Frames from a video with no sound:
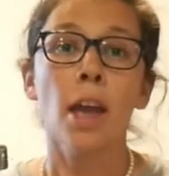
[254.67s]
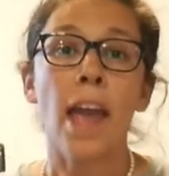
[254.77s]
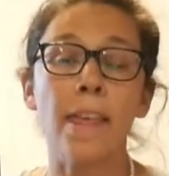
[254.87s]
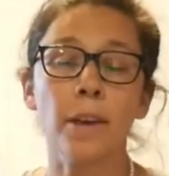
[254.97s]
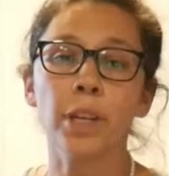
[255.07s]

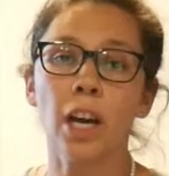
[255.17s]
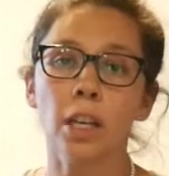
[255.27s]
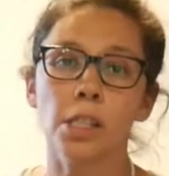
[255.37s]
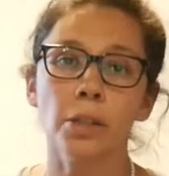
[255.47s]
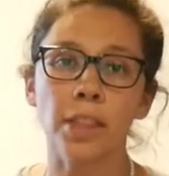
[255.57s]
And then we
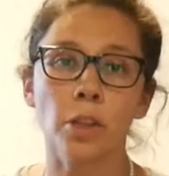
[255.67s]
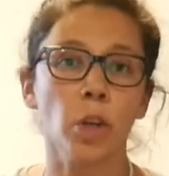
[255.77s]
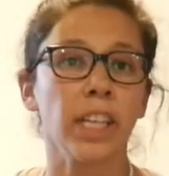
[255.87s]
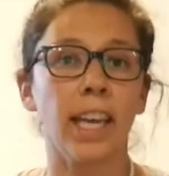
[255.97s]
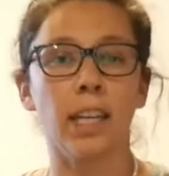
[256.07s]
also get the
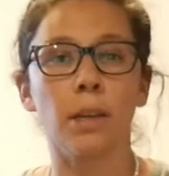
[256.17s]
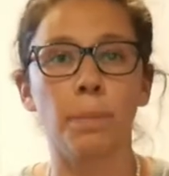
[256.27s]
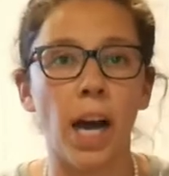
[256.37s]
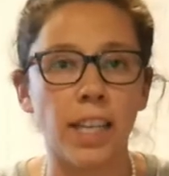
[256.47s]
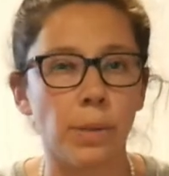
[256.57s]
organic
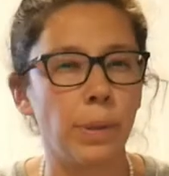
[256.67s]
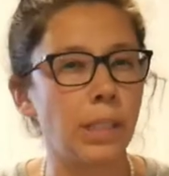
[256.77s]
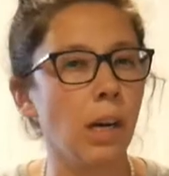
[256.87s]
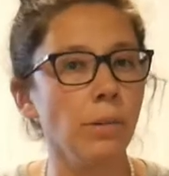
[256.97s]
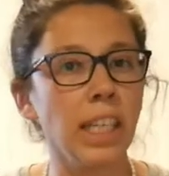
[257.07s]
pasta. We
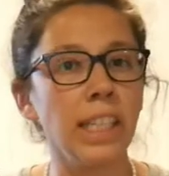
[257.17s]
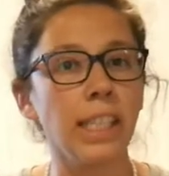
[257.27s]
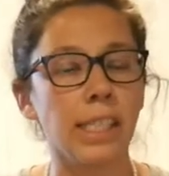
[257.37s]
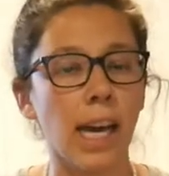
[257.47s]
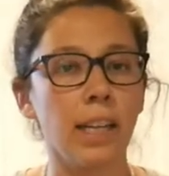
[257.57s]
don't eat
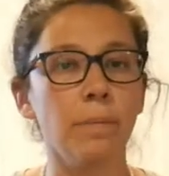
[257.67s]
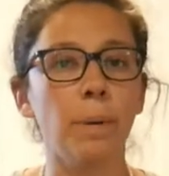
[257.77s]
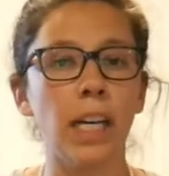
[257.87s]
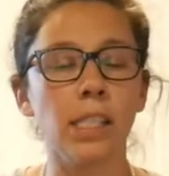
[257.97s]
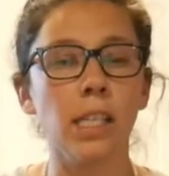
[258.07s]
a ton of
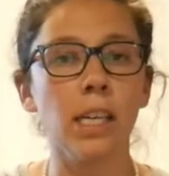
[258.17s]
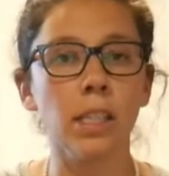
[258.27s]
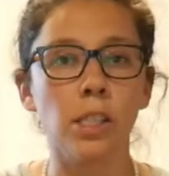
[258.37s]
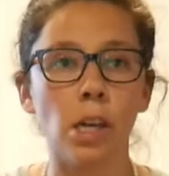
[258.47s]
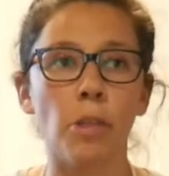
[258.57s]
pasta,
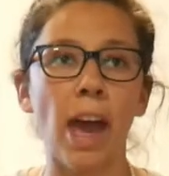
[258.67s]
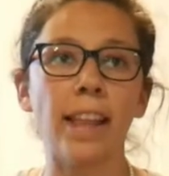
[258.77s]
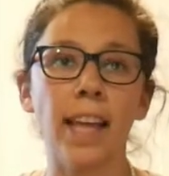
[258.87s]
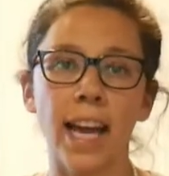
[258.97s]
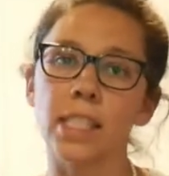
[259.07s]
so
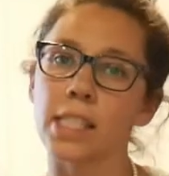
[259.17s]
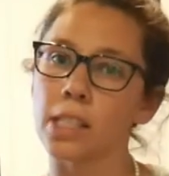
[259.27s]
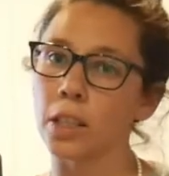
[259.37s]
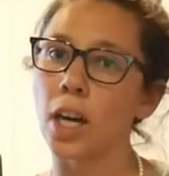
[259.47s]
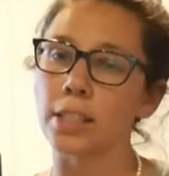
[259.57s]
that lasts us
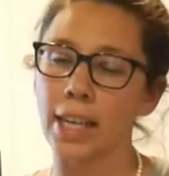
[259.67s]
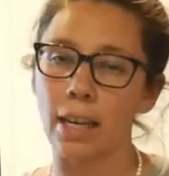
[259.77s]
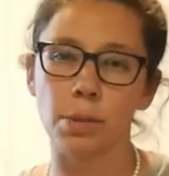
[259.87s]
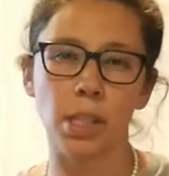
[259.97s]
a long time.